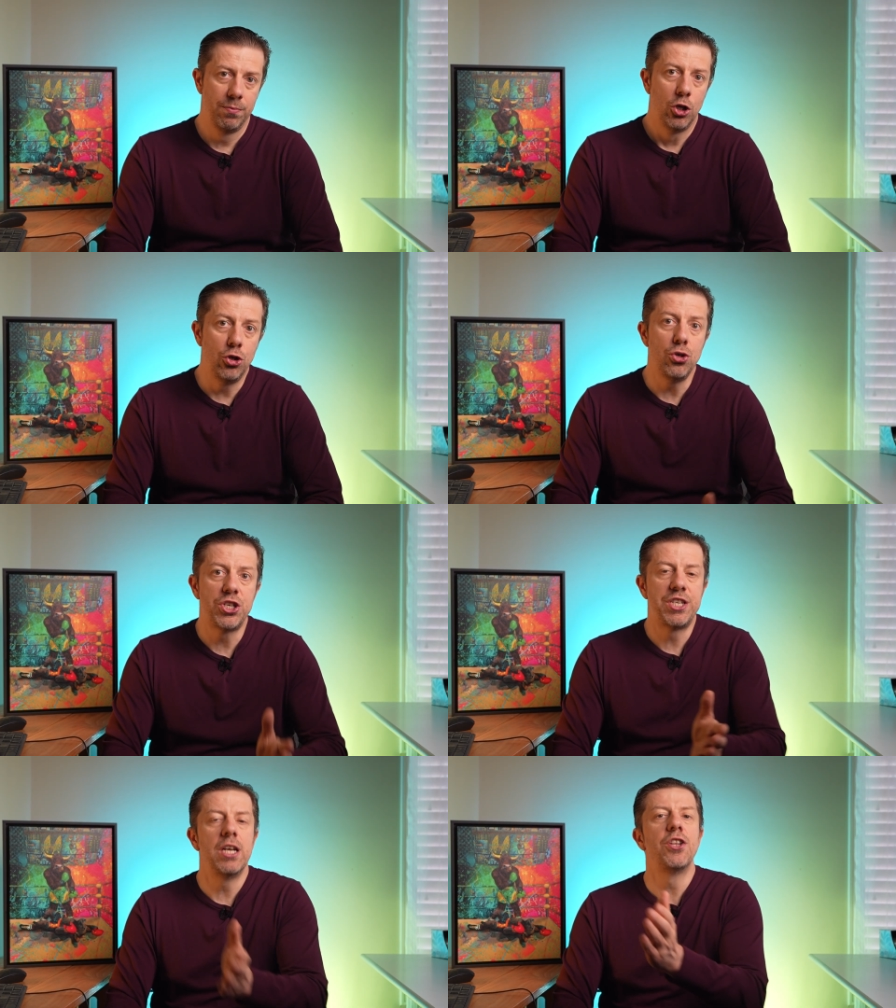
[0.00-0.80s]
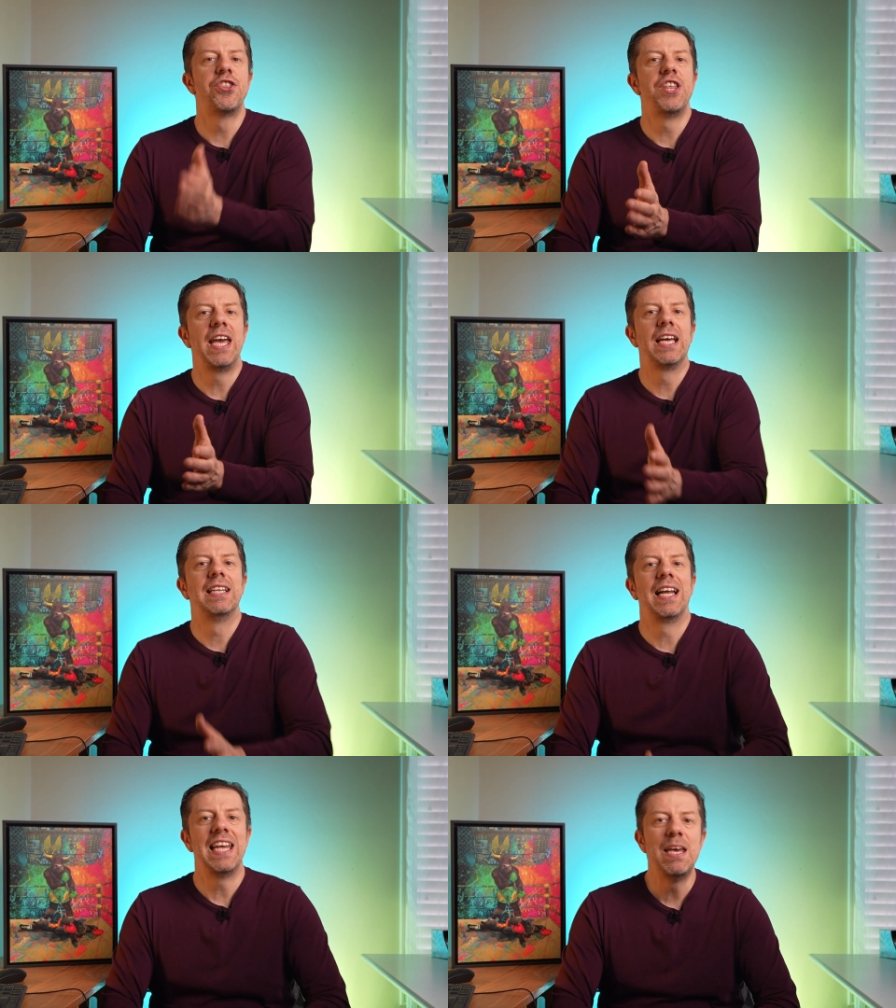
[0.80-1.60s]
Do you still think
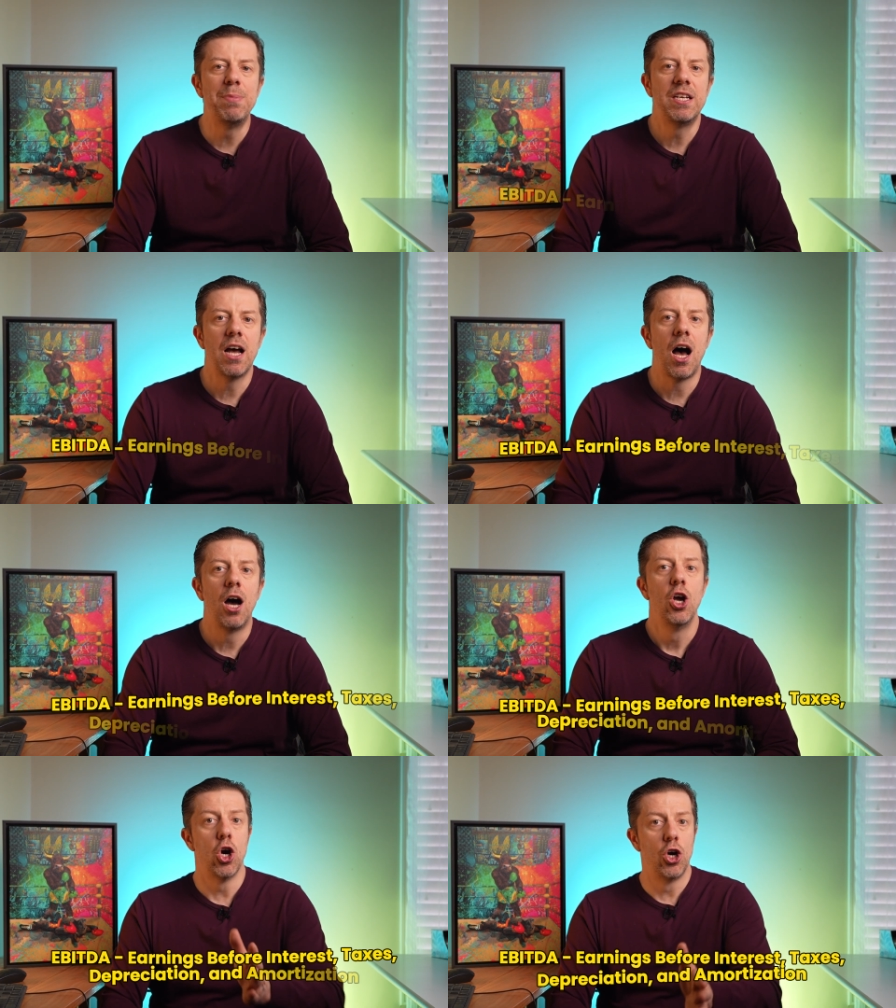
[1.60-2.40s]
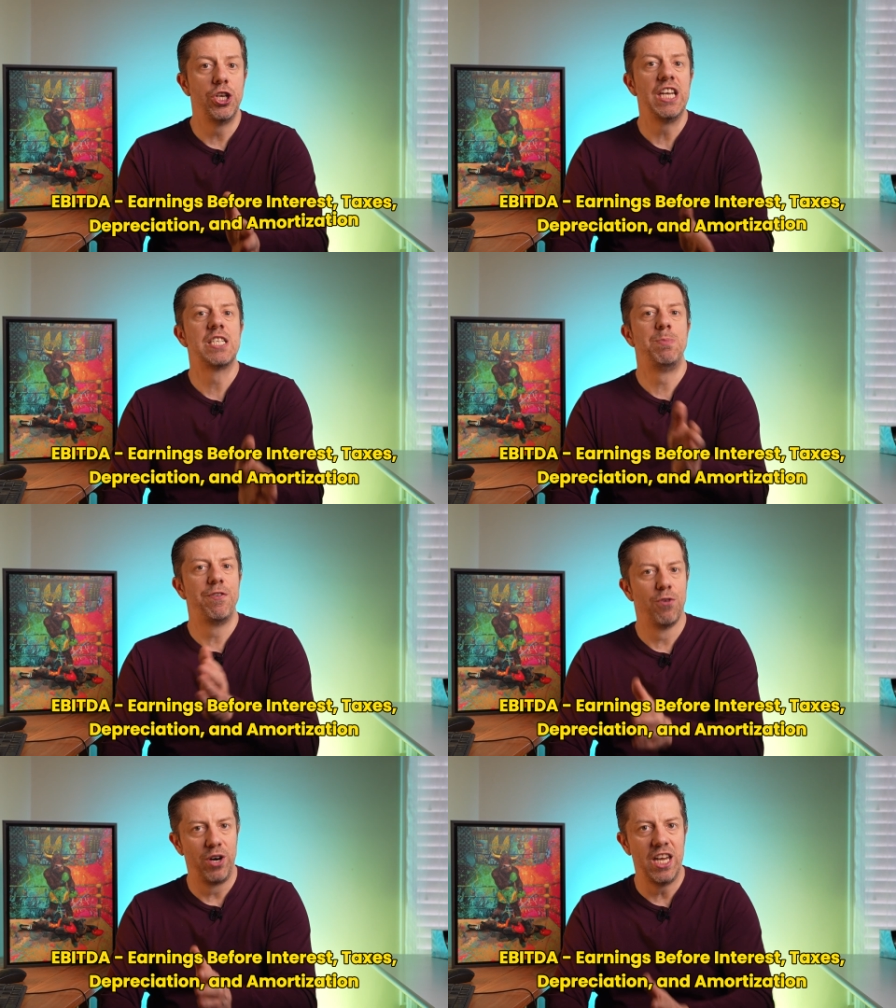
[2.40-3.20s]
that EBITDA, earnings
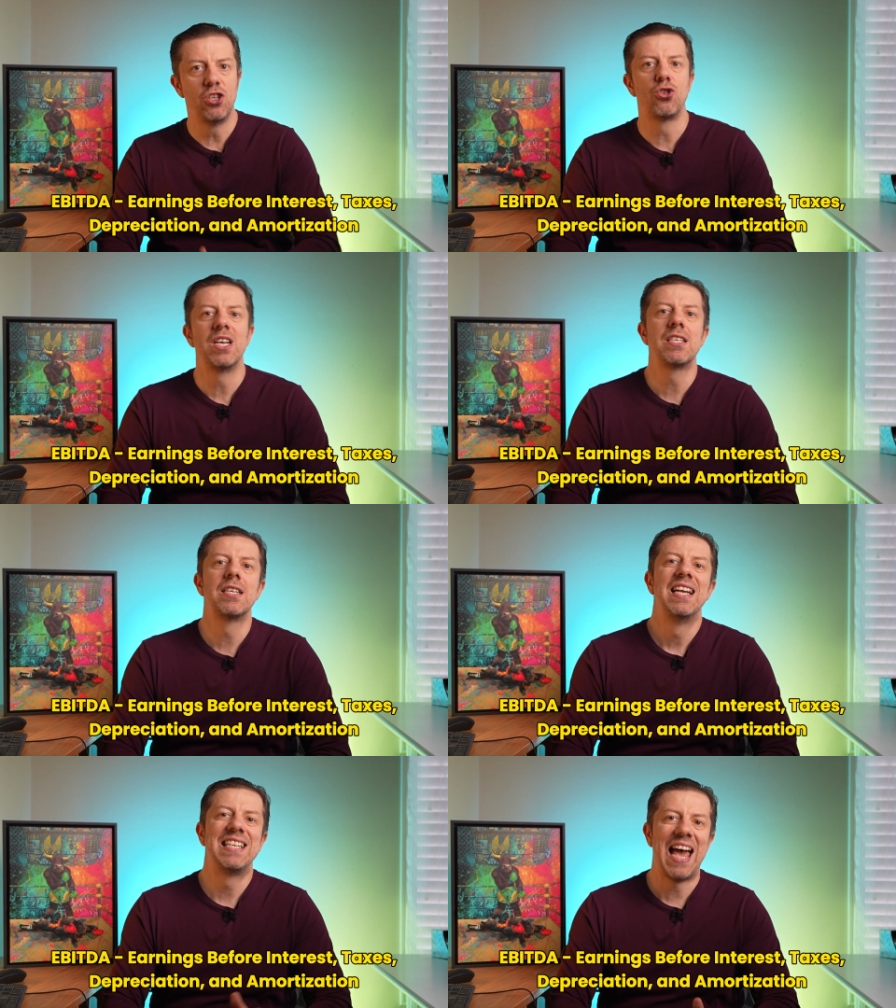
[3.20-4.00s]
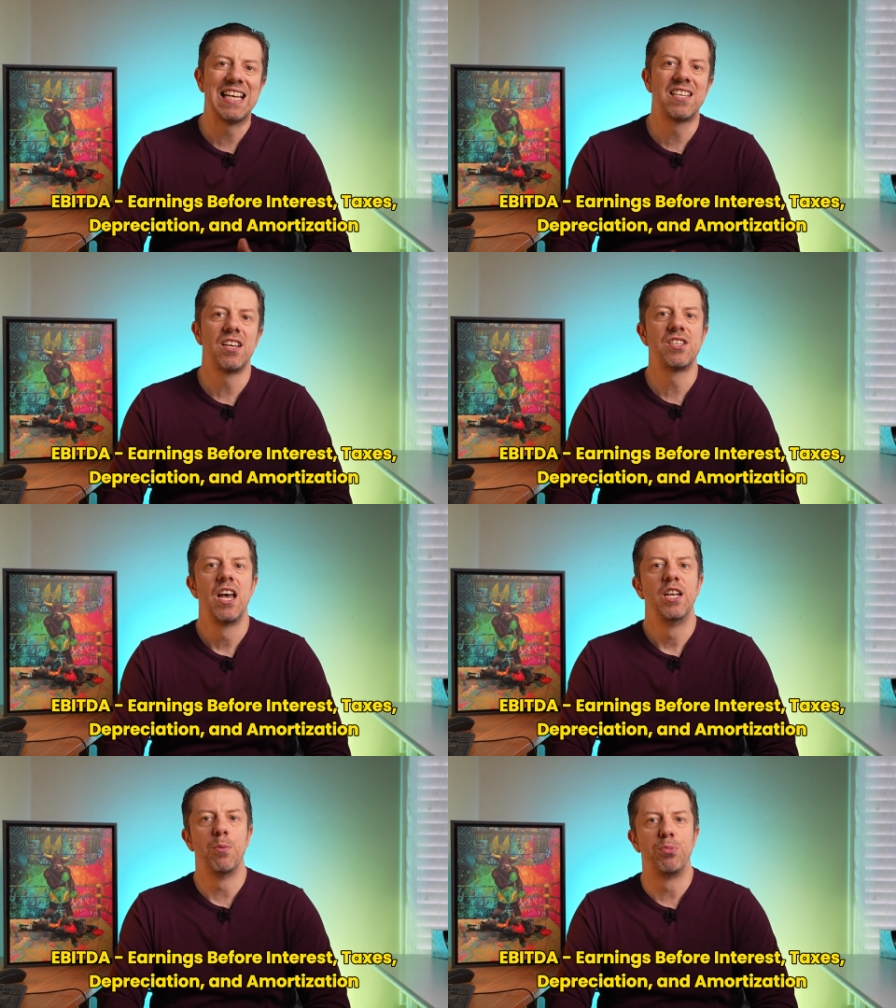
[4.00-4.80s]
before interest, taxes,
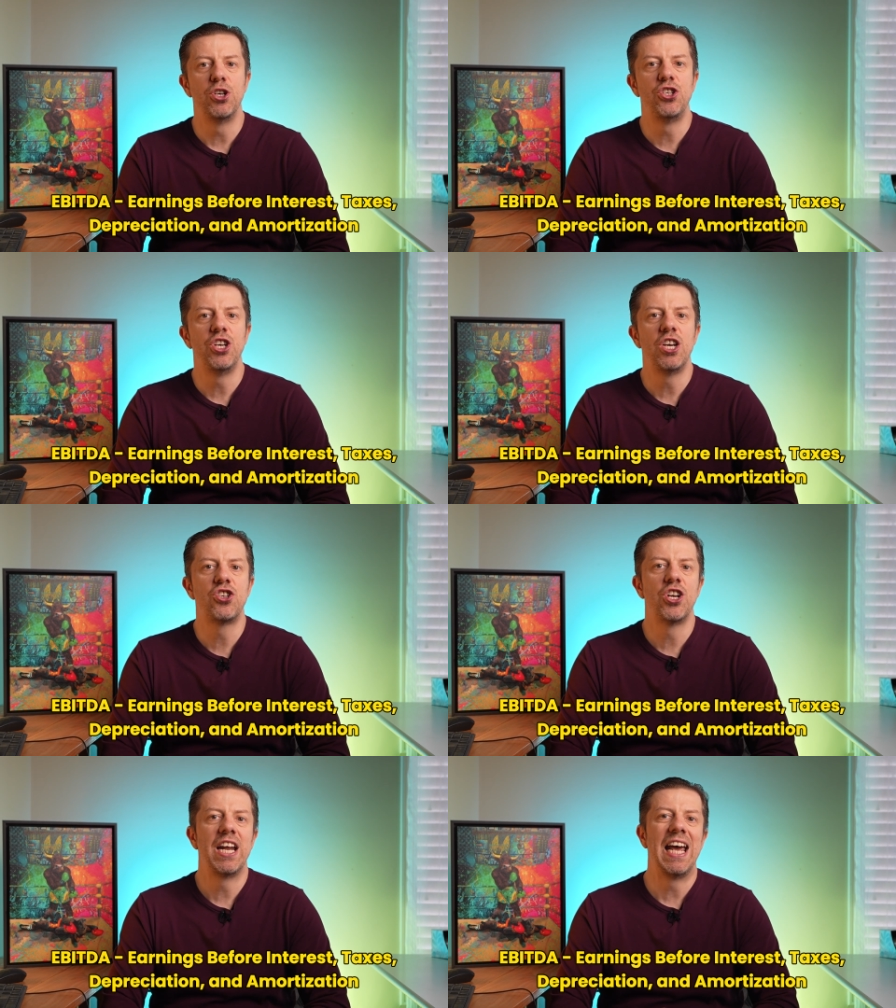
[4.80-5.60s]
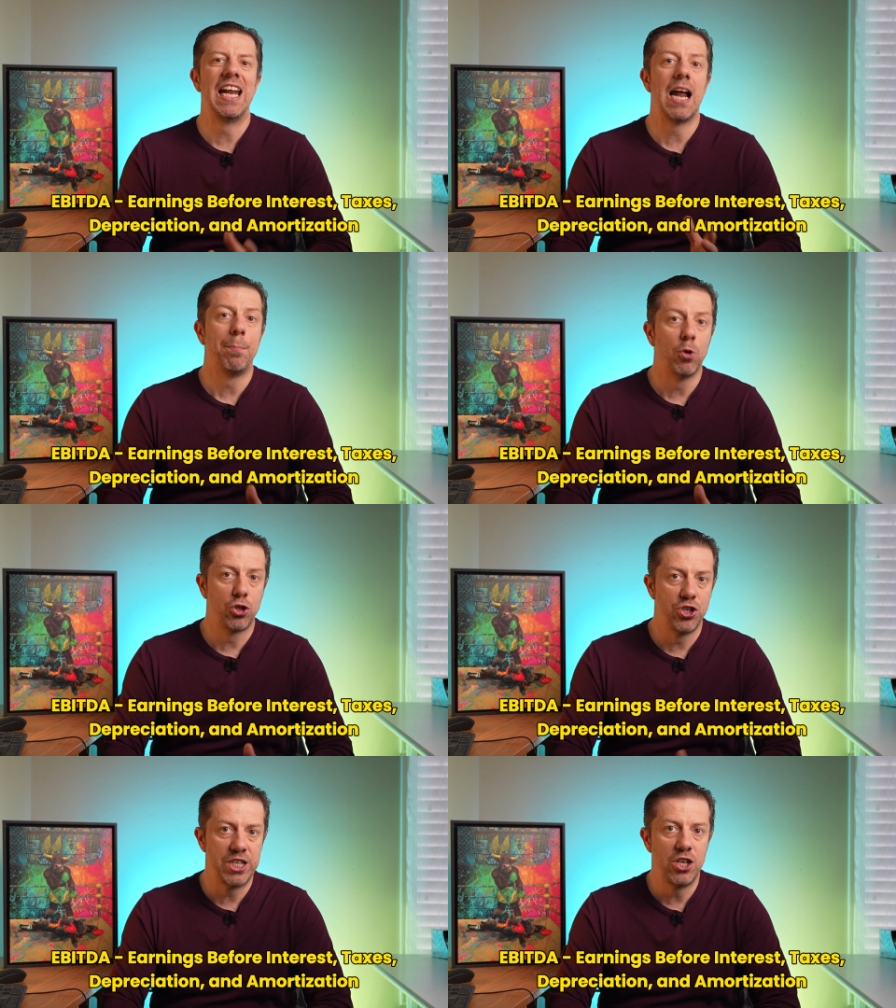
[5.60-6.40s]
depreciation, and
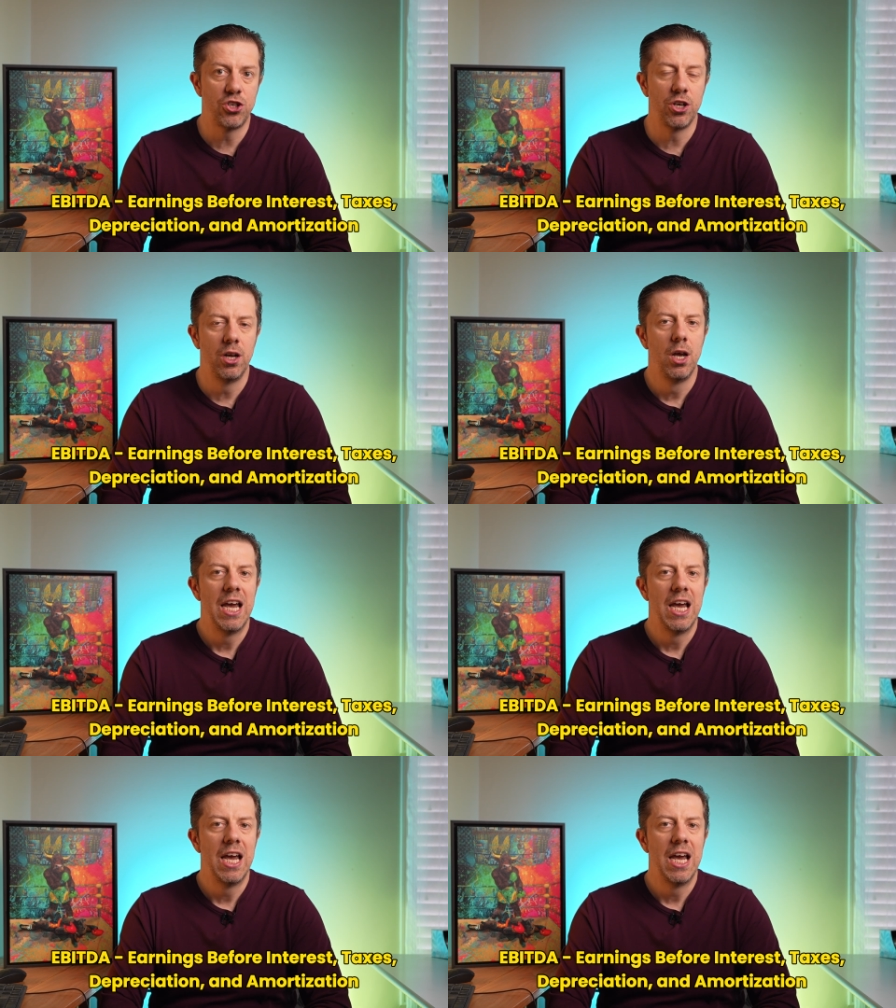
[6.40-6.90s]
amortization,